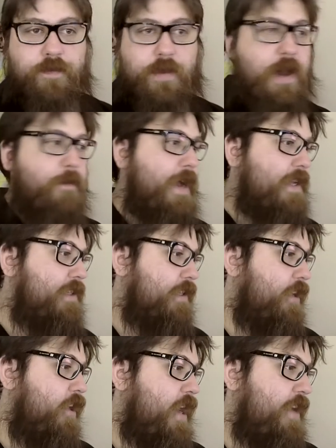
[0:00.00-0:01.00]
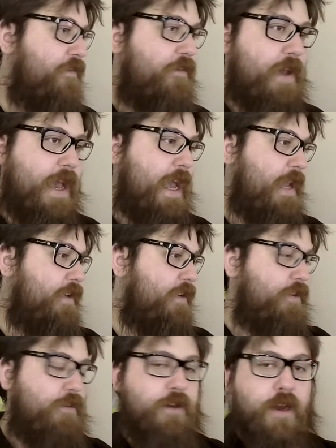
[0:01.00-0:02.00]
come back to life, and
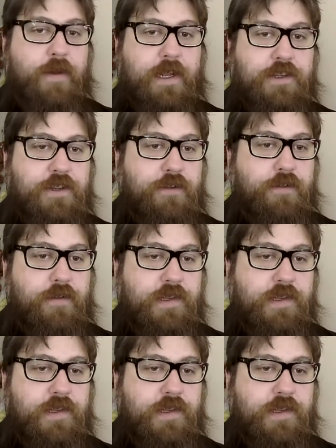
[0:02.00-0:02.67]
you're going to